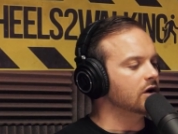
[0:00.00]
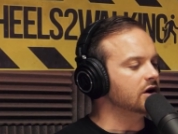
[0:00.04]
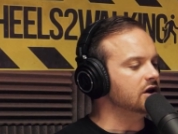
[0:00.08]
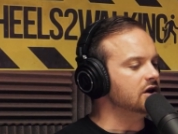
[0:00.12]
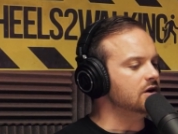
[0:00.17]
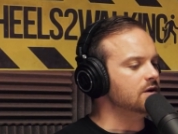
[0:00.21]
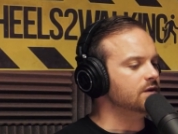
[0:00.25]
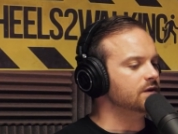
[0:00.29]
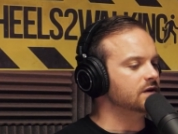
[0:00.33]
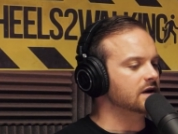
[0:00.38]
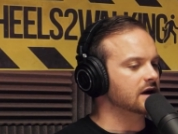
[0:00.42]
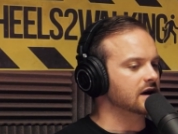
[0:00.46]
do
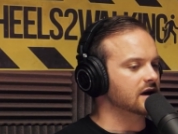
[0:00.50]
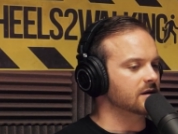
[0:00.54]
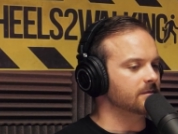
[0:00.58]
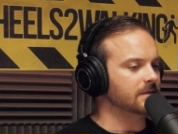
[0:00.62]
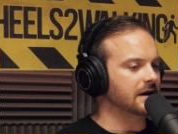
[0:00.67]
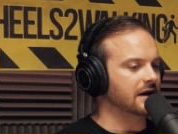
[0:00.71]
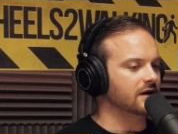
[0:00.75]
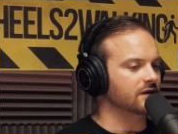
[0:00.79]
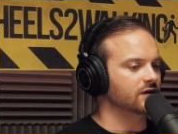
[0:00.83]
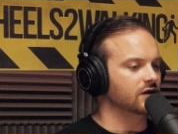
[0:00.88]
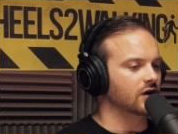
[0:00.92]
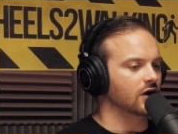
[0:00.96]
you think
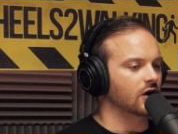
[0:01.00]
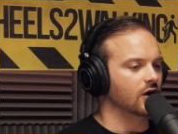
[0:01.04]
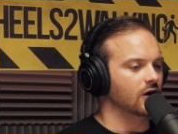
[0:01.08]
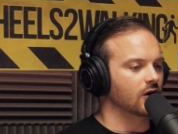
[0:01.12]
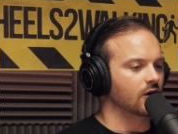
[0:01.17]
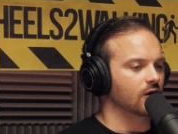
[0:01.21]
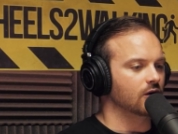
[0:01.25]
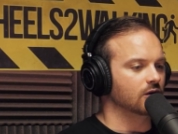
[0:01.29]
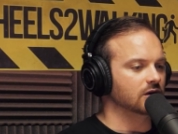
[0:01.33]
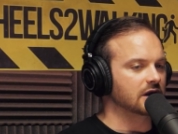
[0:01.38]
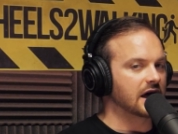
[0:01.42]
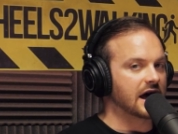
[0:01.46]
about the
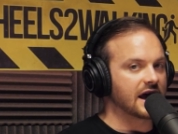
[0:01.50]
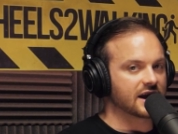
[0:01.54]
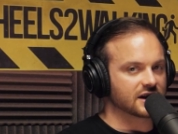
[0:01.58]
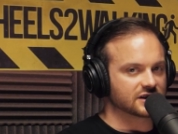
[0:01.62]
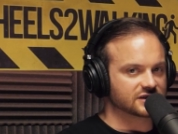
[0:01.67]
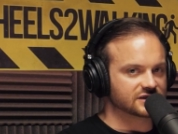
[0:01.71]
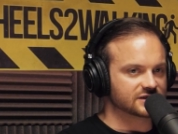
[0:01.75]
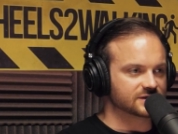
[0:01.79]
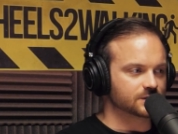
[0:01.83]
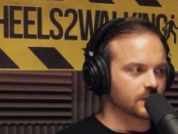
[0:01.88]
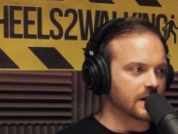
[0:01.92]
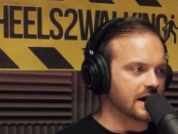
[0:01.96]
whole like
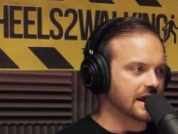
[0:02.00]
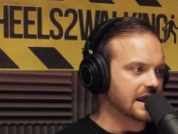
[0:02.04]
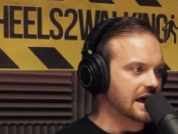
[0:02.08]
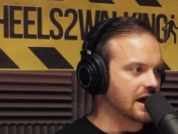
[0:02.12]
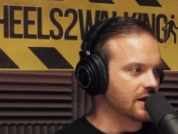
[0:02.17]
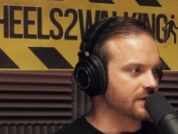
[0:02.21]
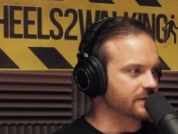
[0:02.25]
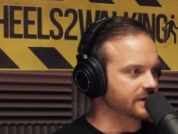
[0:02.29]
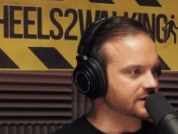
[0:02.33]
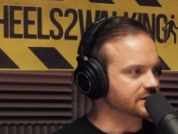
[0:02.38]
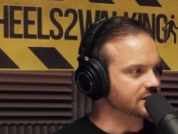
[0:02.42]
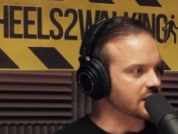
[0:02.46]
sweat
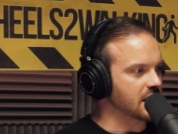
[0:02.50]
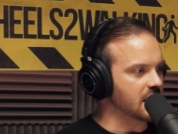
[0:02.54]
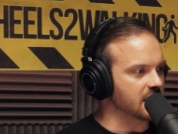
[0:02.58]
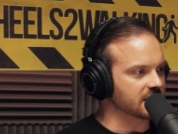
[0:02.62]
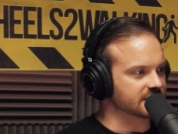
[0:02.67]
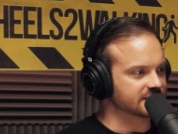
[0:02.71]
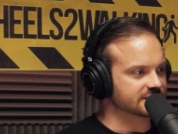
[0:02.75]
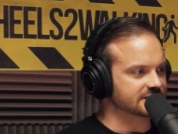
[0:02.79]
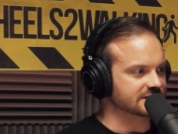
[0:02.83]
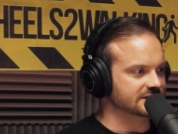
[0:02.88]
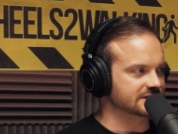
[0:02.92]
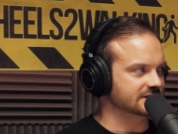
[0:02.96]
out the
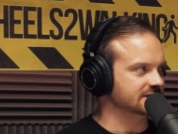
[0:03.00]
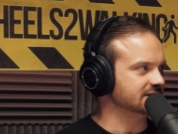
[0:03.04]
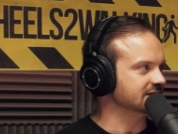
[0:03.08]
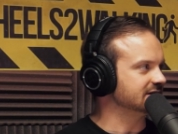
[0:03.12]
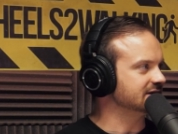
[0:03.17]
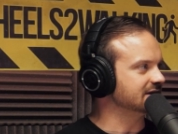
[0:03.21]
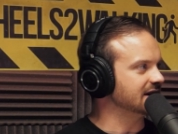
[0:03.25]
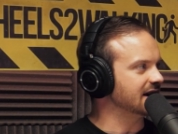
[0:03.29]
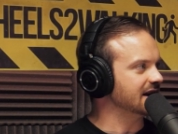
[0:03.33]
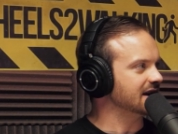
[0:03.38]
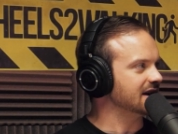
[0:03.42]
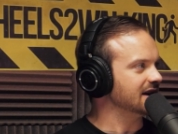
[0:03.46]
toxins?
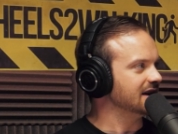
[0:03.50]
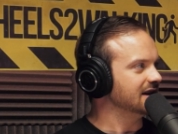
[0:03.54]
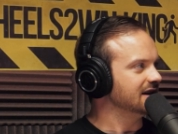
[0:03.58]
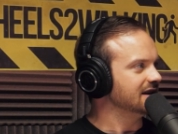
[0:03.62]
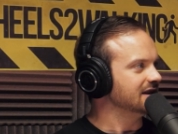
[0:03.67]
Like,